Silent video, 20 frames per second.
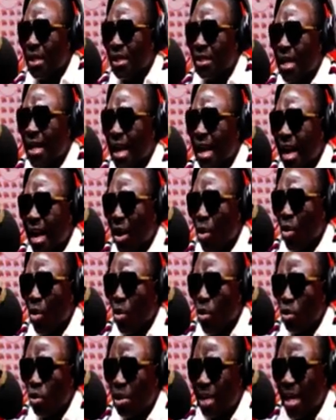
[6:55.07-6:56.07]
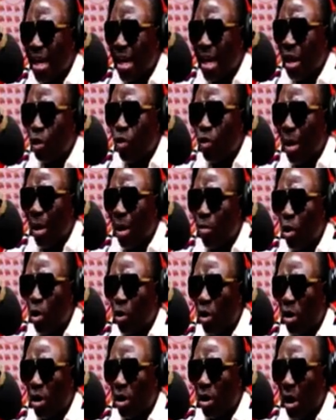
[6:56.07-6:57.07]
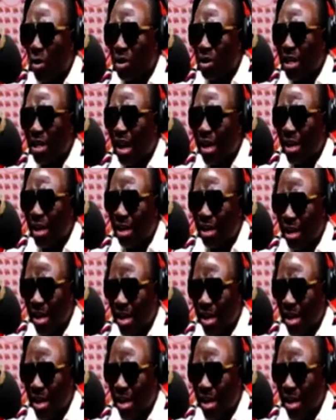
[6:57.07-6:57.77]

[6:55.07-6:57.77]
Sir, who say a trouble will be not the horse, a